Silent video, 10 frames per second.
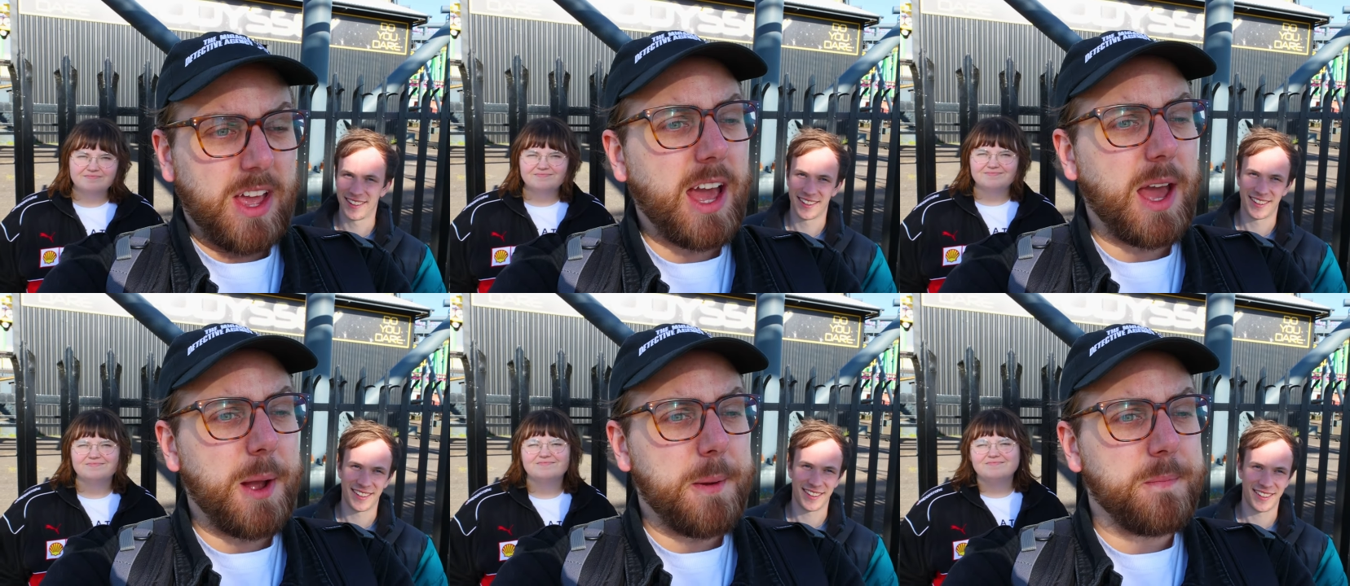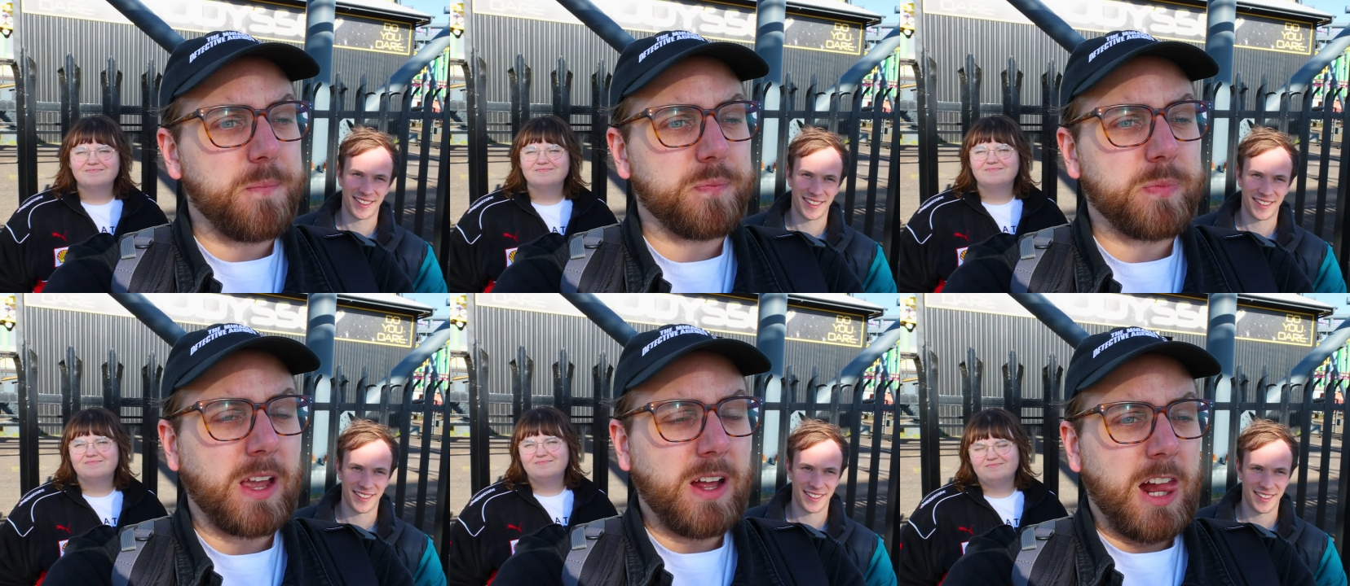
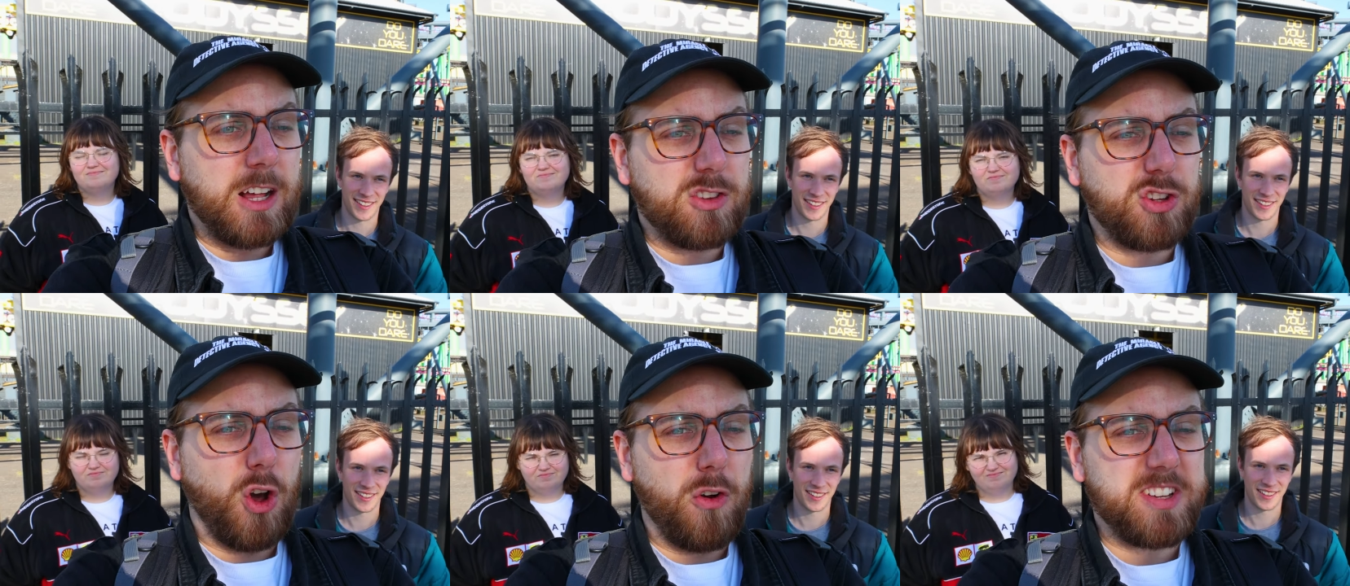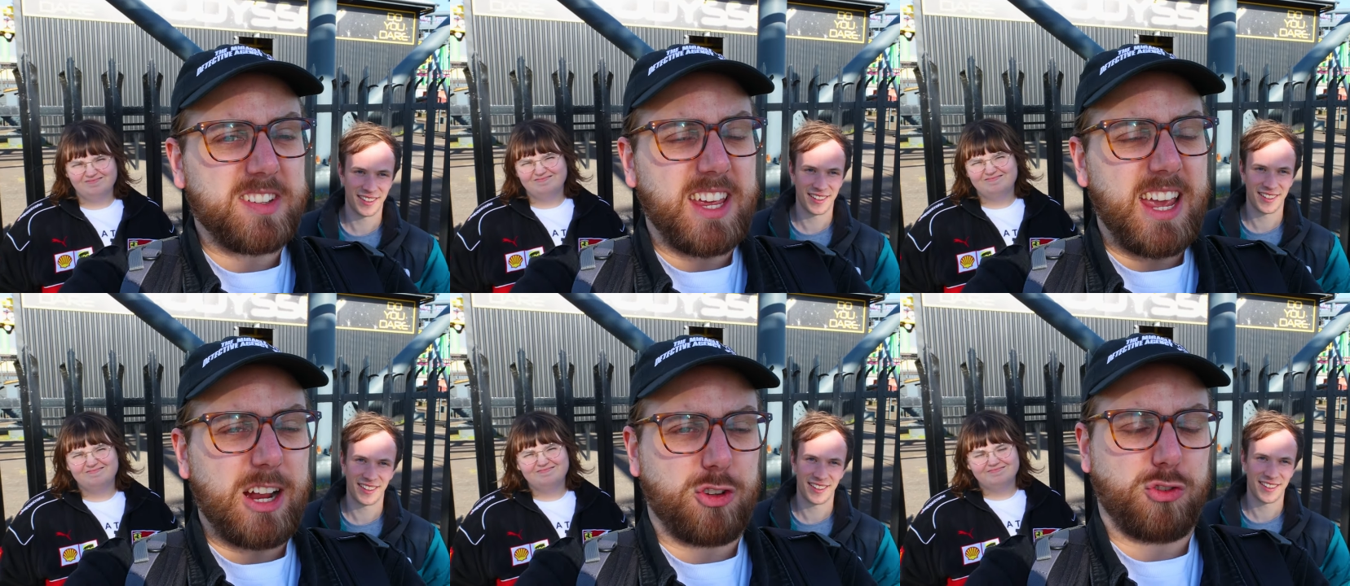Speaker 1: um,
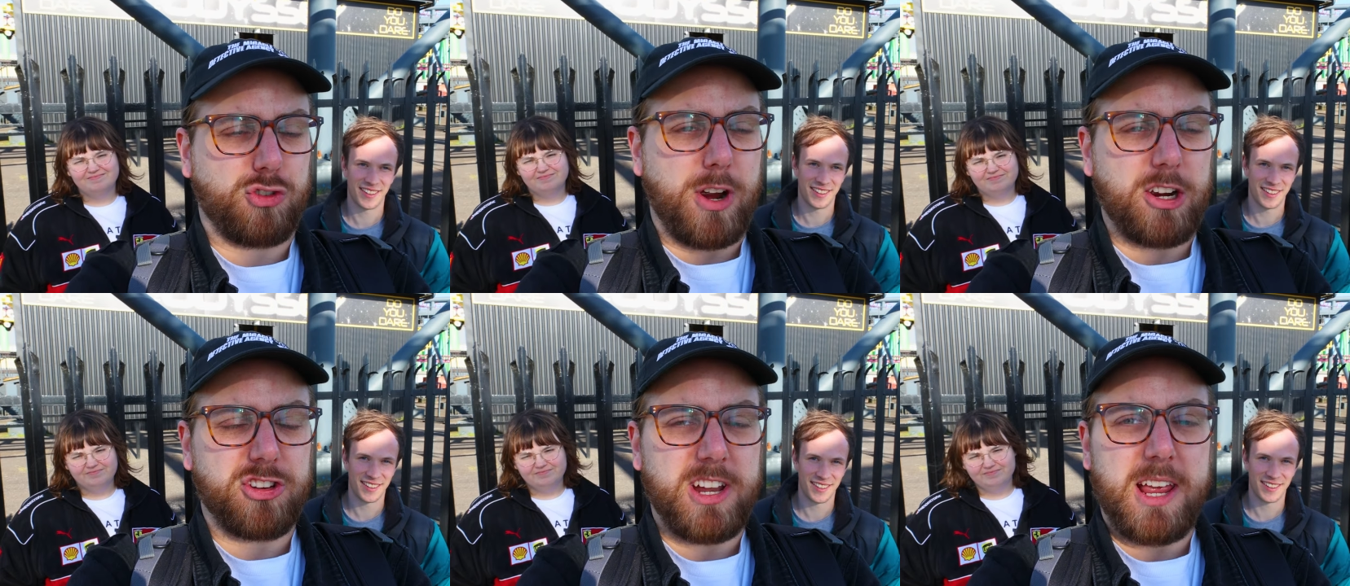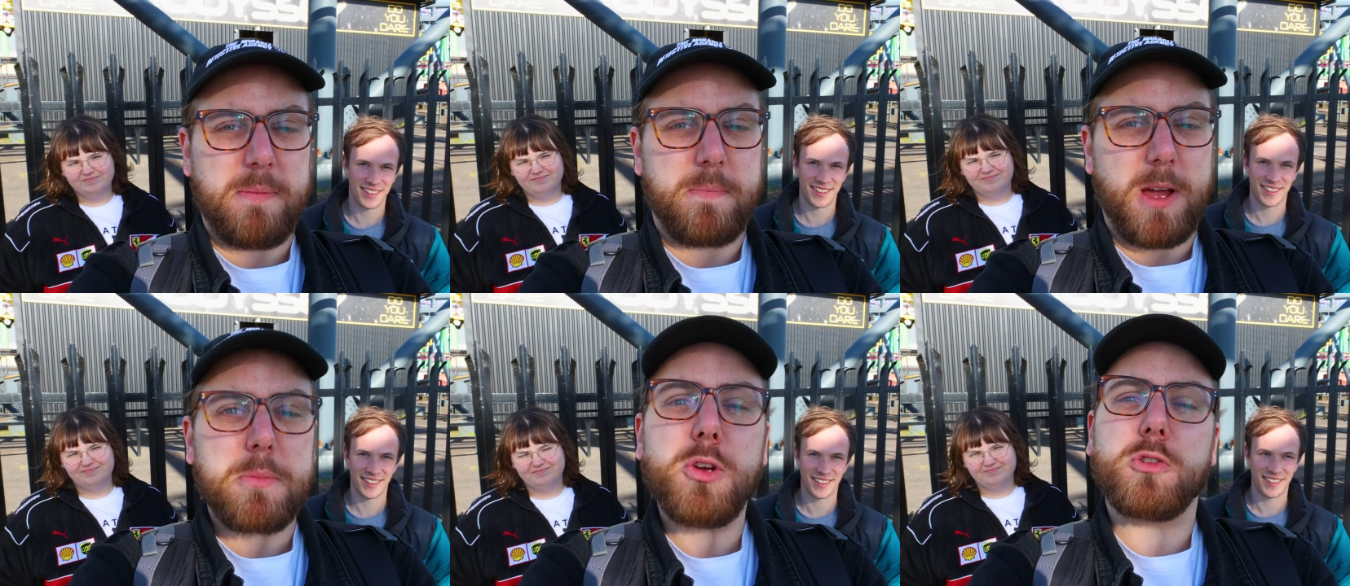touristy, attractiony
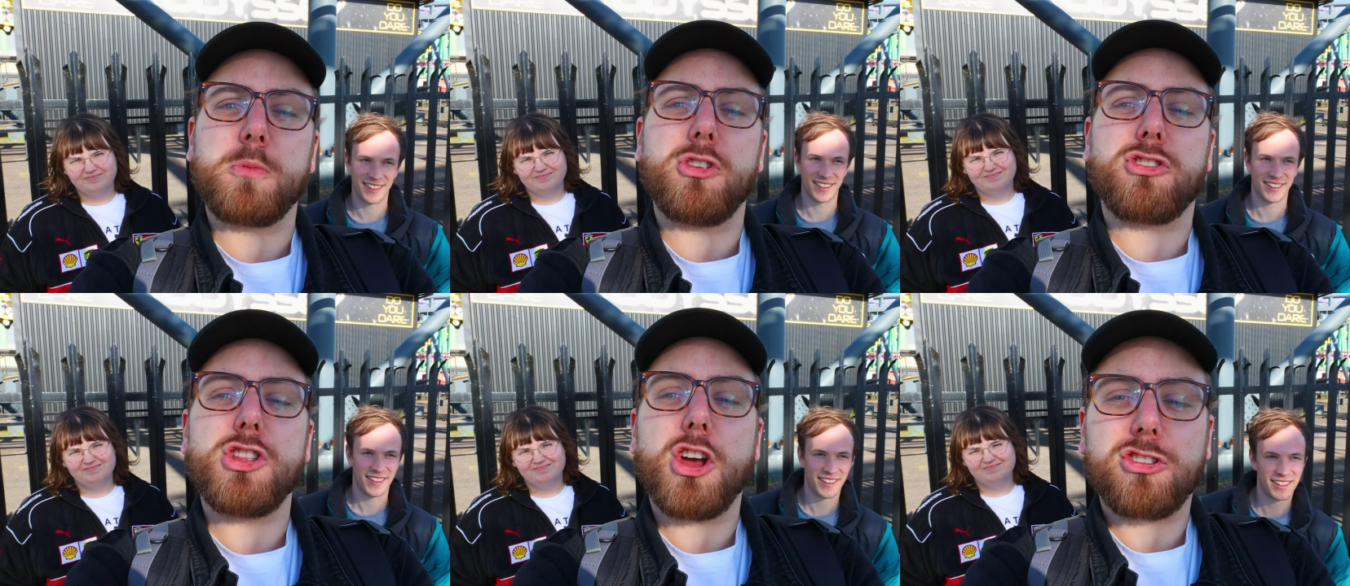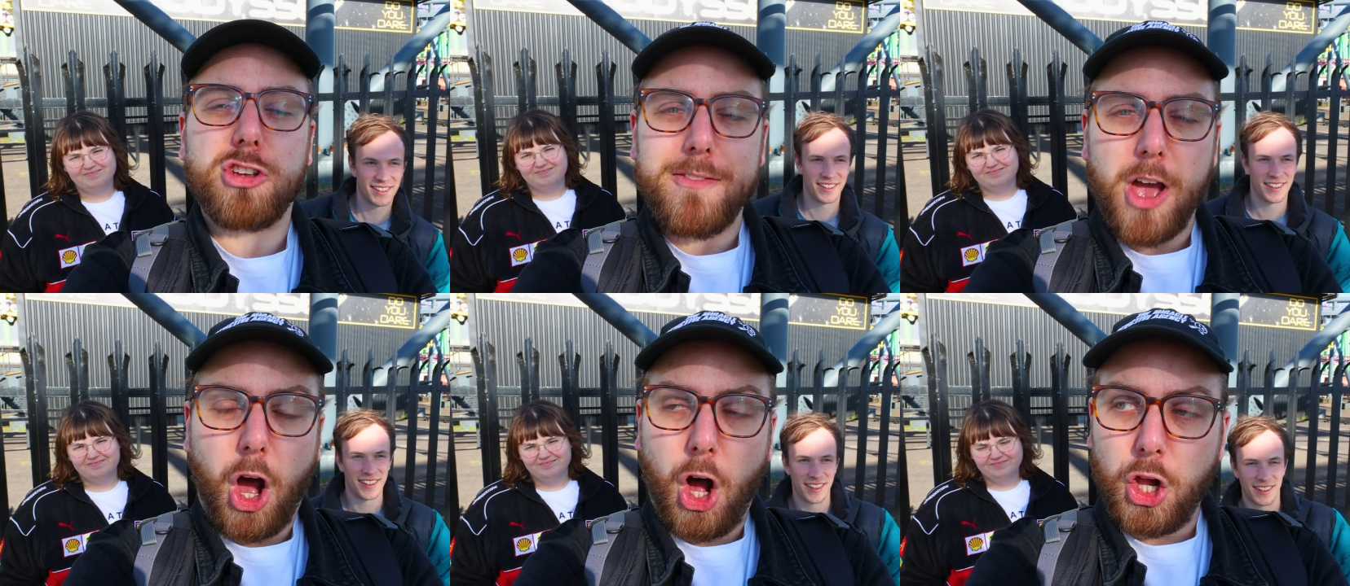amusementness of it
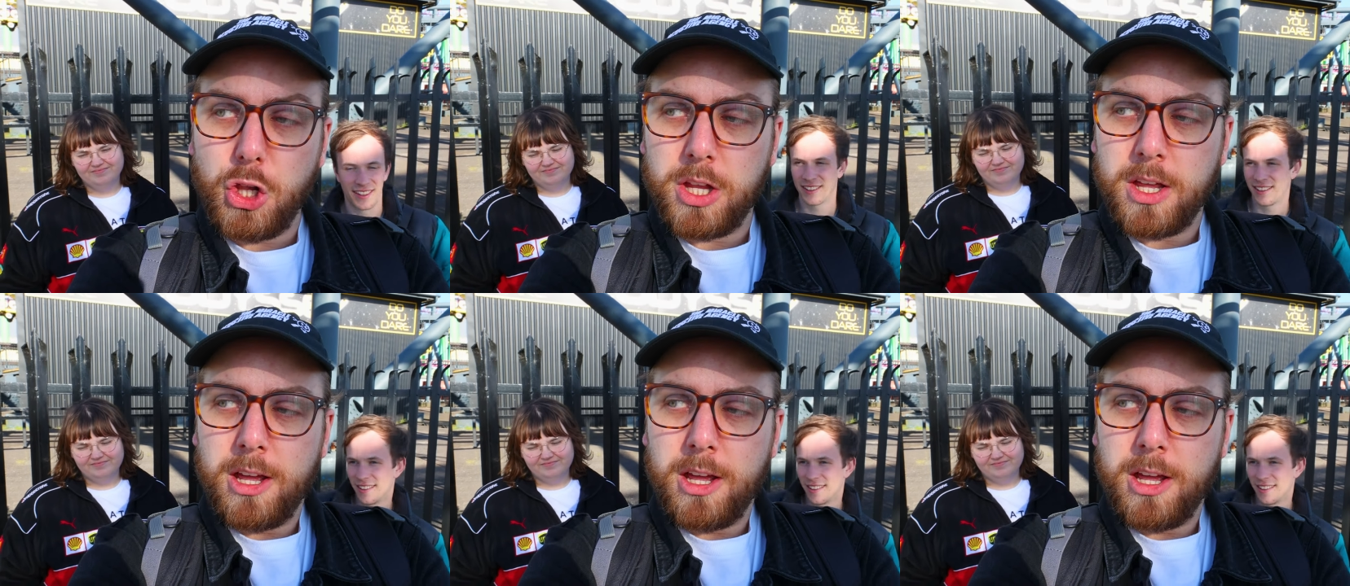all.